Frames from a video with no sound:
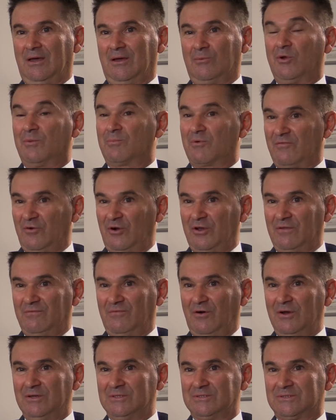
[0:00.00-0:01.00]
we provide
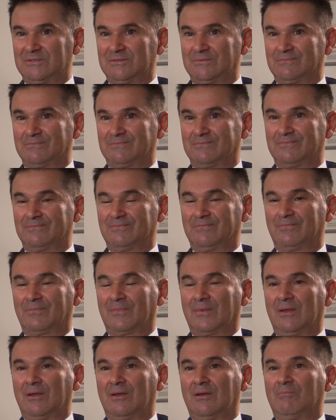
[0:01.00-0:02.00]
advice,
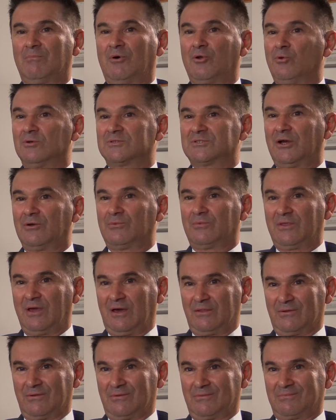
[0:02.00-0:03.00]
but also the
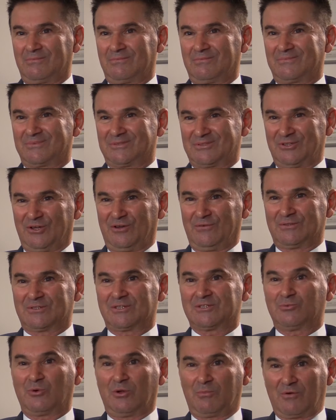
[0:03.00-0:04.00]
other
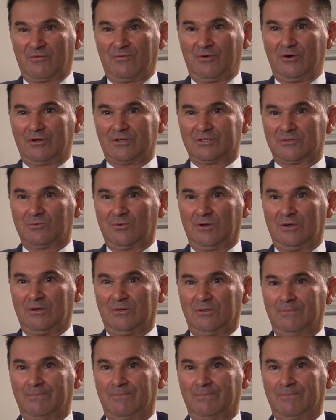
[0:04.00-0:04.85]
services we provide as well.